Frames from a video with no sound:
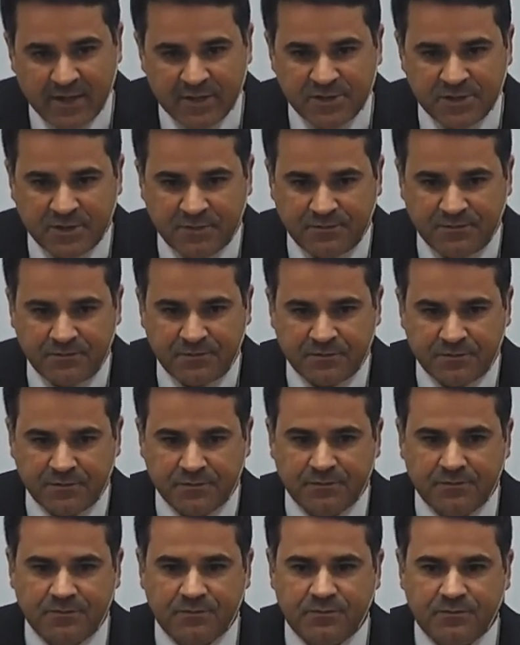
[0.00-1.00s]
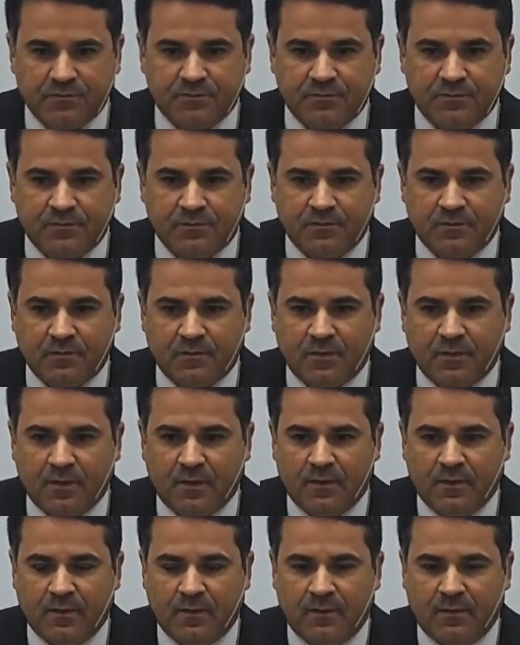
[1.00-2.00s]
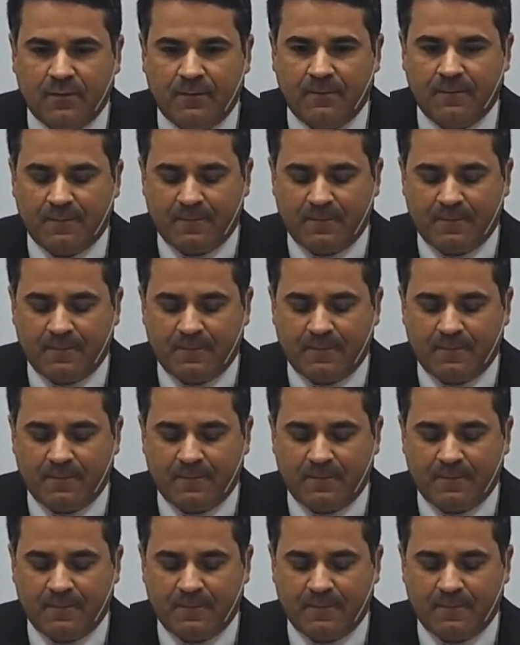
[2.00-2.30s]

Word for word: And now he begins to form the church.